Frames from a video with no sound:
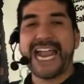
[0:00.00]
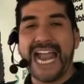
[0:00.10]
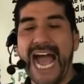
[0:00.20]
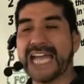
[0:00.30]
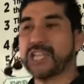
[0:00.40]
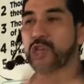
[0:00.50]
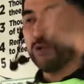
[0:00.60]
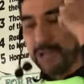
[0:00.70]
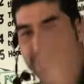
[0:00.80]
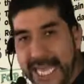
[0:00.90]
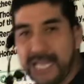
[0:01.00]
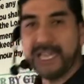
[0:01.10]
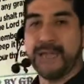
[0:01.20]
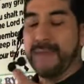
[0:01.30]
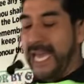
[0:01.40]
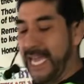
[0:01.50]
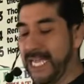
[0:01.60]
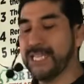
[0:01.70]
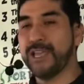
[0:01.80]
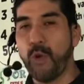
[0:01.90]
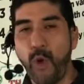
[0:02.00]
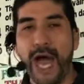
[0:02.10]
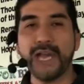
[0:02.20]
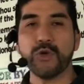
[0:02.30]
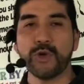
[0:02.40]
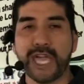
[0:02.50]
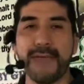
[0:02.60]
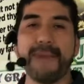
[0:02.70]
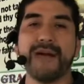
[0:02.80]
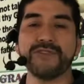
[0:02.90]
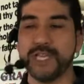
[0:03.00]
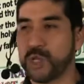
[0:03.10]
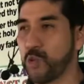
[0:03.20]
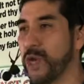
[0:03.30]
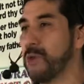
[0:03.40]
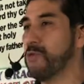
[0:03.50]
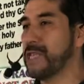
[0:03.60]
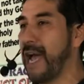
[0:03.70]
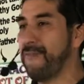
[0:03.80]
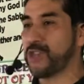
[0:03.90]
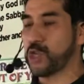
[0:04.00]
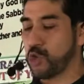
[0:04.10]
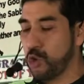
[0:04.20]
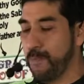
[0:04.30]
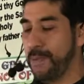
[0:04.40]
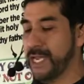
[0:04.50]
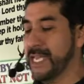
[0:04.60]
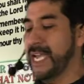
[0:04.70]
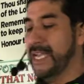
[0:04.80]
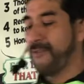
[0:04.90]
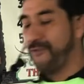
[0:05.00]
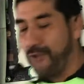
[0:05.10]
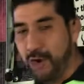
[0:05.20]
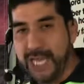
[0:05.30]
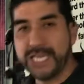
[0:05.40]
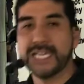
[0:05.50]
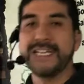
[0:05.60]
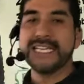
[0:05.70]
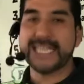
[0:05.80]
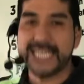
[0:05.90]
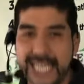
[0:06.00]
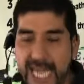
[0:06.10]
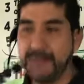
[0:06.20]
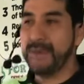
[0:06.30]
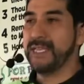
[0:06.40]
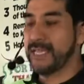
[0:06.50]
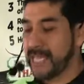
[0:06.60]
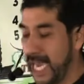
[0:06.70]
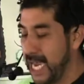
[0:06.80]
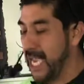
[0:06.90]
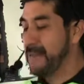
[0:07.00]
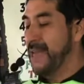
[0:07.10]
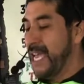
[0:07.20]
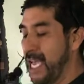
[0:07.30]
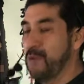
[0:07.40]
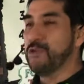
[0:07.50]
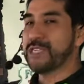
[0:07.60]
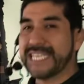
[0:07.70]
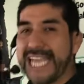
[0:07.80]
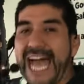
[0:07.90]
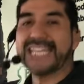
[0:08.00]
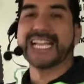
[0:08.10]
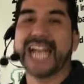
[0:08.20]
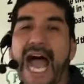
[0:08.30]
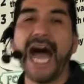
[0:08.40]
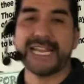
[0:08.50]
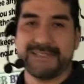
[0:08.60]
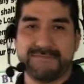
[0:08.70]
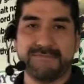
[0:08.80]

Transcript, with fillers: God could kill him. He's the one who came out this week with that stupid, foolish statement saying it was not God